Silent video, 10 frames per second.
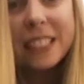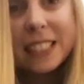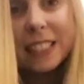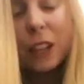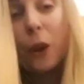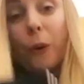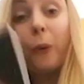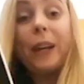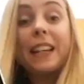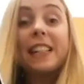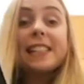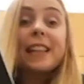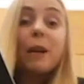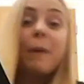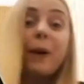just quickly
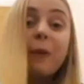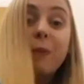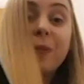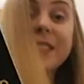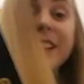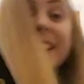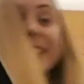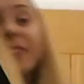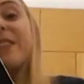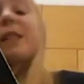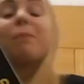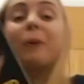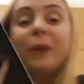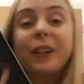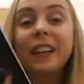say about the title of this
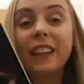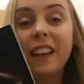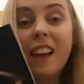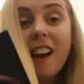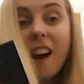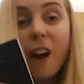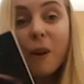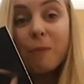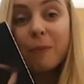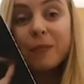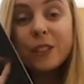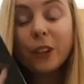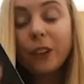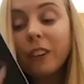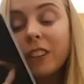book. Um,
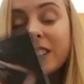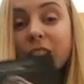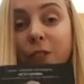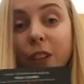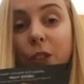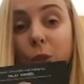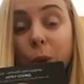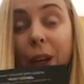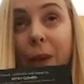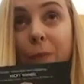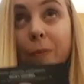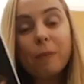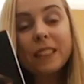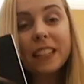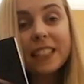so, Unjustified Joy.
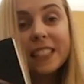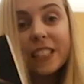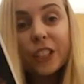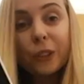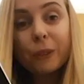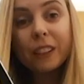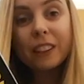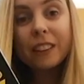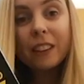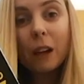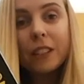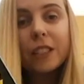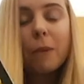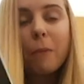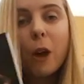It's actually to do with just
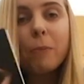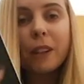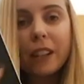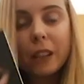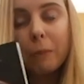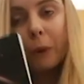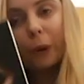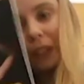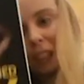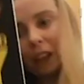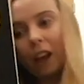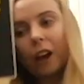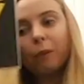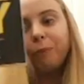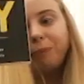a moment in the book,
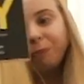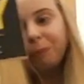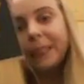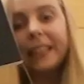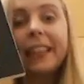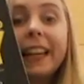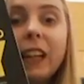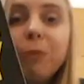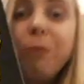um, particularly.